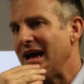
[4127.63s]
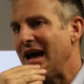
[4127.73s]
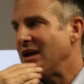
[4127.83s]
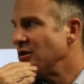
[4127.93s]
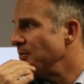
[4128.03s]

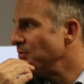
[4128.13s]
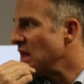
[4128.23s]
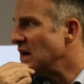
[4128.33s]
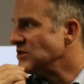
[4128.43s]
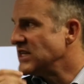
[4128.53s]
And
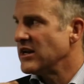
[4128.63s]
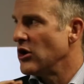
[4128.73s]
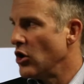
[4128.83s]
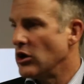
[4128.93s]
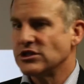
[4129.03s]
I've said a
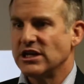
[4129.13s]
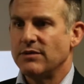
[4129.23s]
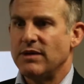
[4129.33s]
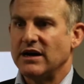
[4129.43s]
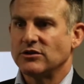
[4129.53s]
lot
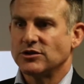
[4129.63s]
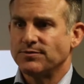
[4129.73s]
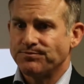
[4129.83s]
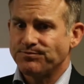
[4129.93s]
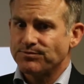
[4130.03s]
about,
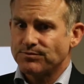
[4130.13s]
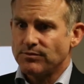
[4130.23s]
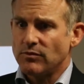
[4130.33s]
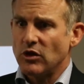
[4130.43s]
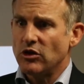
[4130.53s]

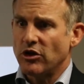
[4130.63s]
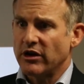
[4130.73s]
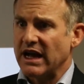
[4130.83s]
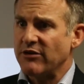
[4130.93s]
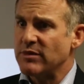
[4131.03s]
you know,
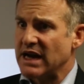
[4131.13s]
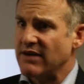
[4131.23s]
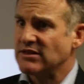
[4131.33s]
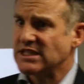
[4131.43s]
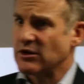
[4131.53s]
government. I
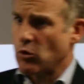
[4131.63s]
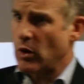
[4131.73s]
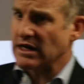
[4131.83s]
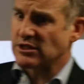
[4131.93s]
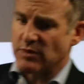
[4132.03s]
haven't said
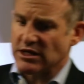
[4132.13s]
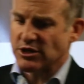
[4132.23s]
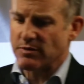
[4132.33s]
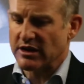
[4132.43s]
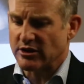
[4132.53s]
quite as much
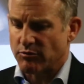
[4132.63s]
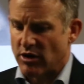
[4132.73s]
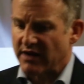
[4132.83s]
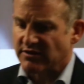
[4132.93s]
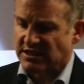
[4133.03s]
about the
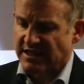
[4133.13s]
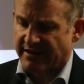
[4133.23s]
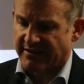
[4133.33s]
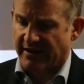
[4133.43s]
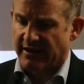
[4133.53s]
private
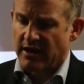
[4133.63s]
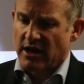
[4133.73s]
sector.